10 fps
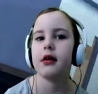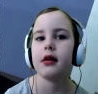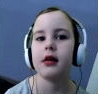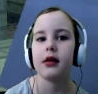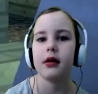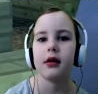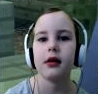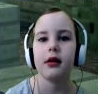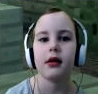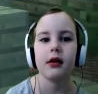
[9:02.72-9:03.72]

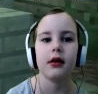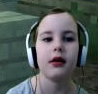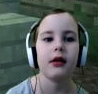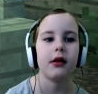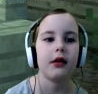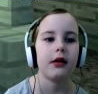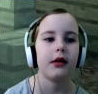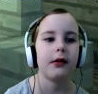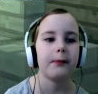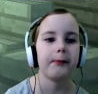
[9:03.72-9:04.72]

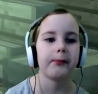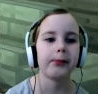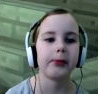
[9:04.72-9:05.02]
[no speech]